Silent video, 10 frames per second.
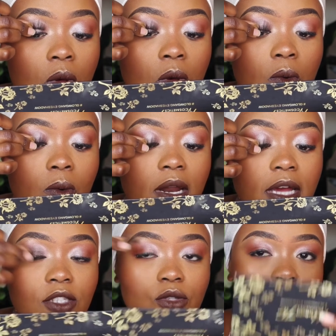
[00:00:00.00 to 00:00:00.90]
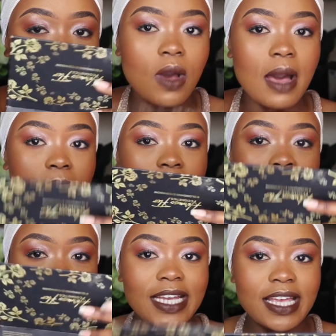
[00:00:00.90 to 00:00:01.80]
what I do, I'm
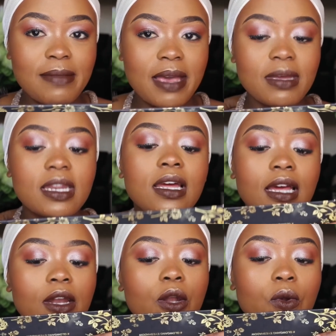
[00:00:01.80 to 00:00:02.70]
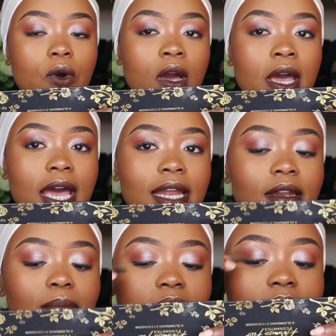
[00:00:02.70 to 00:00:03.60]
taking my mirror and look a
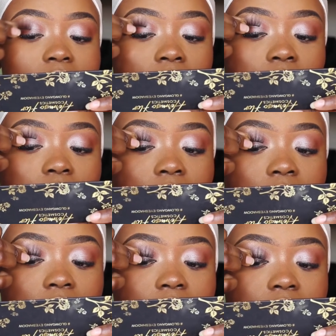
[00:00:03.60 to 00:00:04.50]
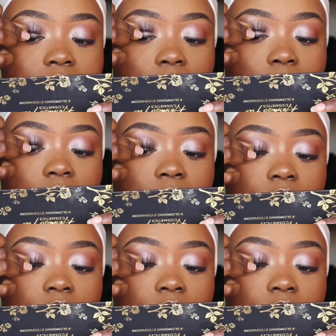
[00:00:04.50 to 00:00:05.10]
little bit down so that I can see what I'm